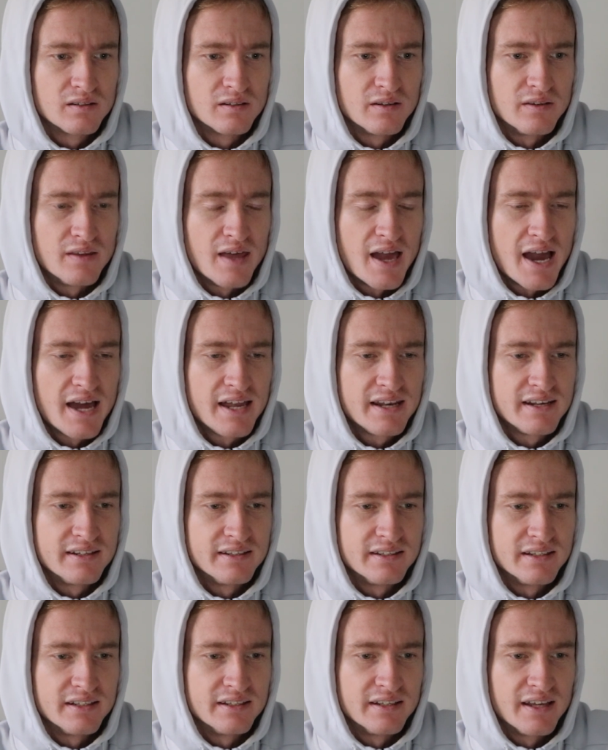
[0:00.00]
That,
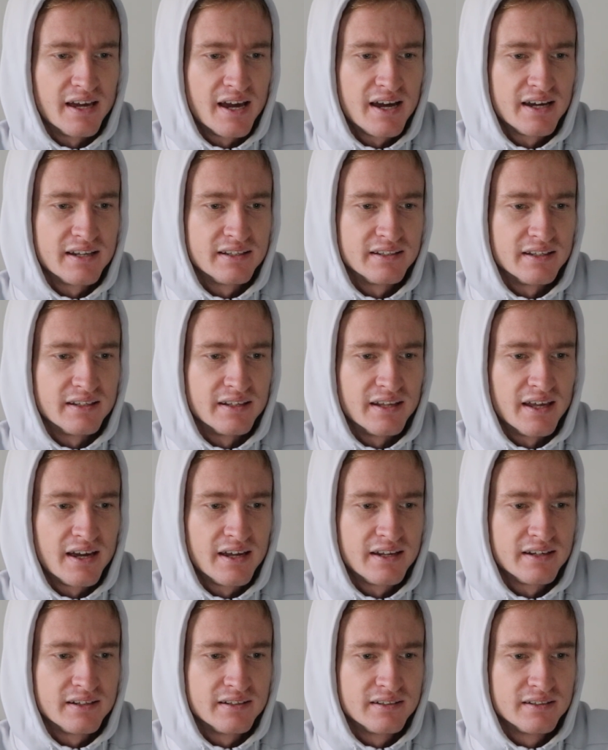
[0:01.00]
and then that, and then
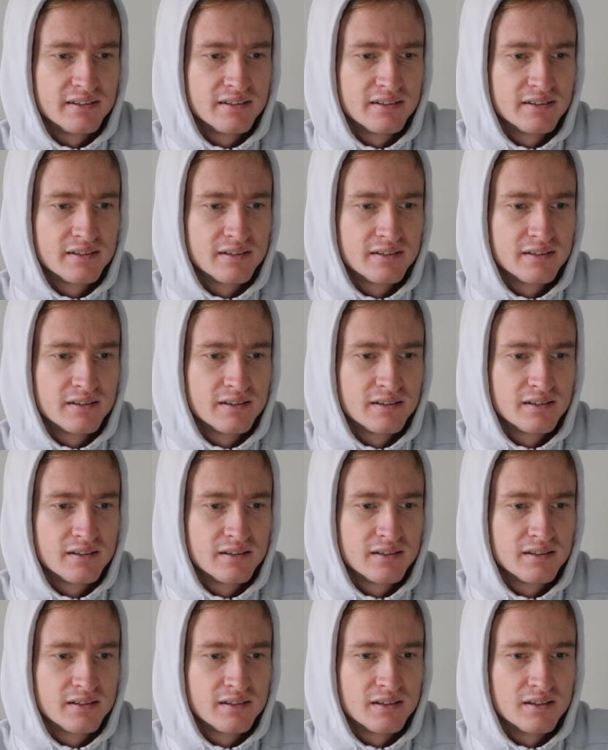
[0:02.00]
that.
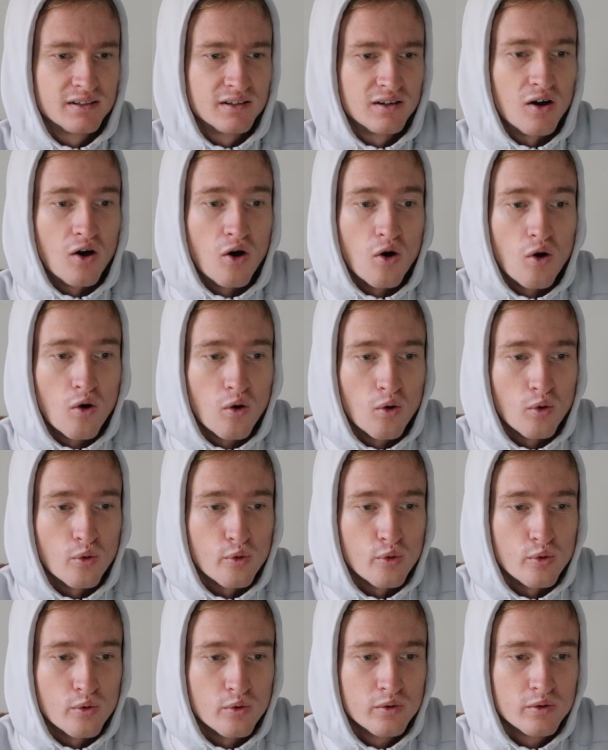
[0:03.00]

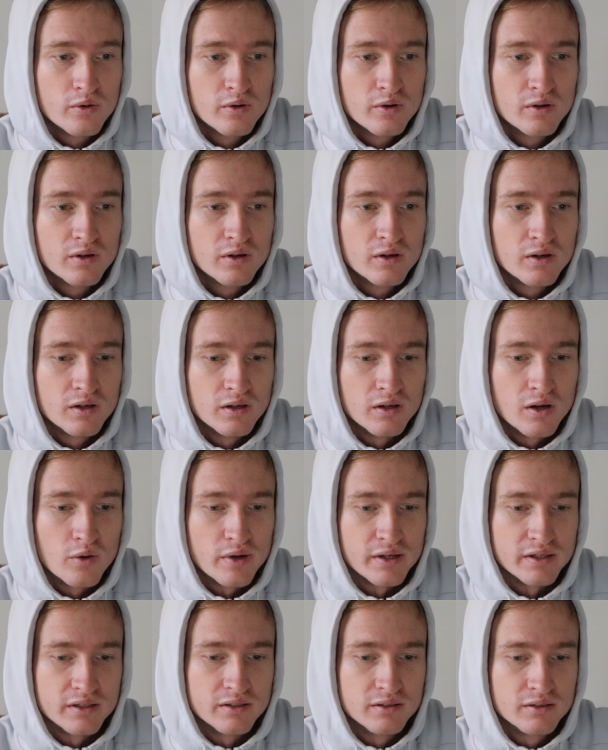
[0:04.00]
Oh, no
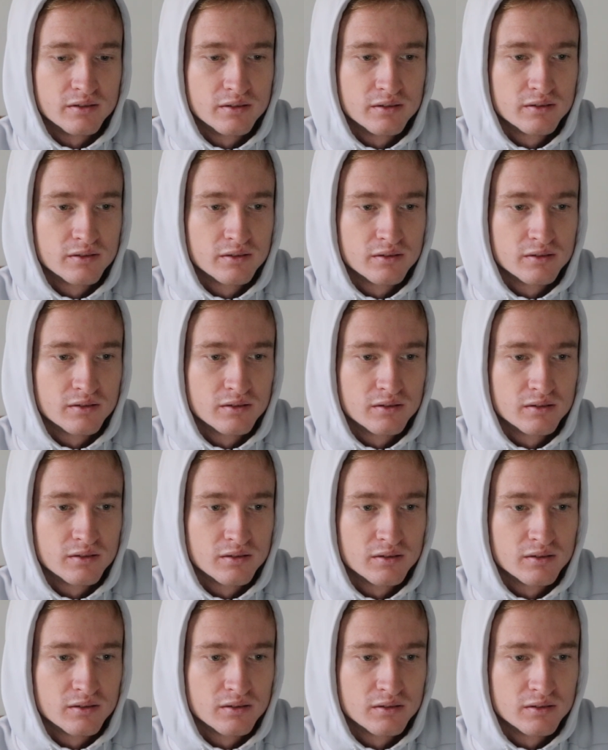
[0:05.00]
wait.
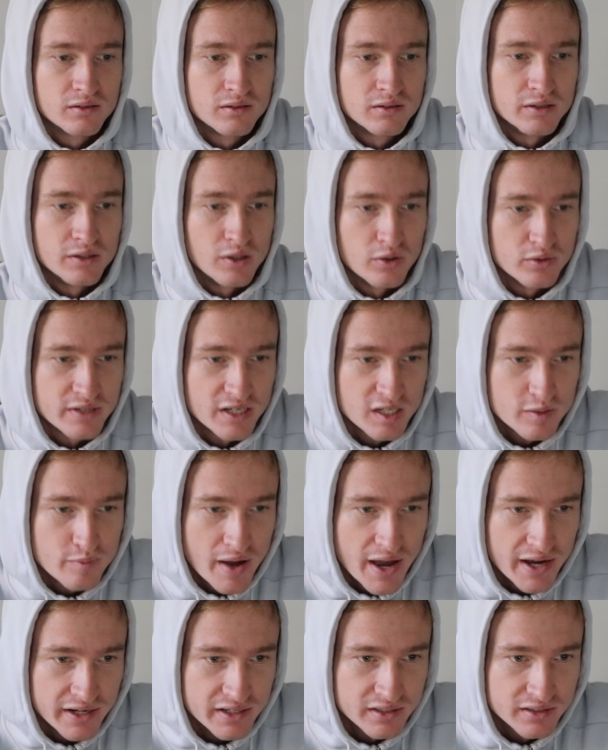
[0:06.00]
You don't take
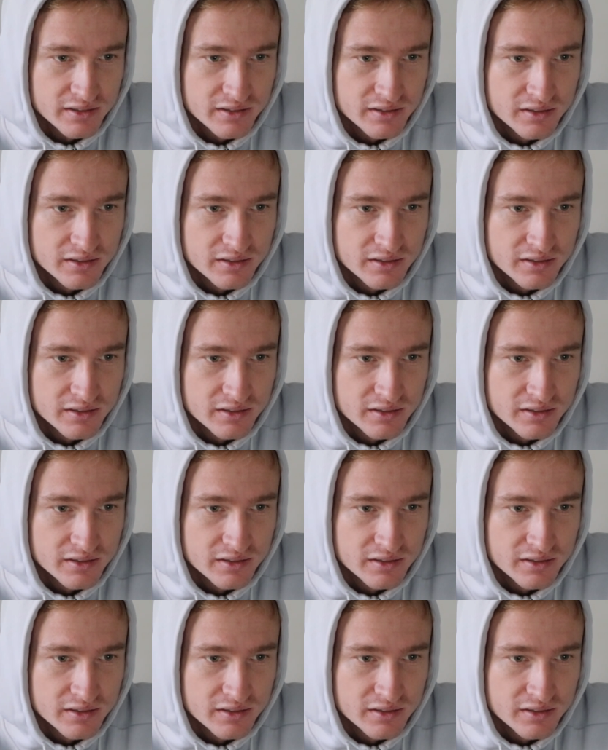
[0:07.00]
back?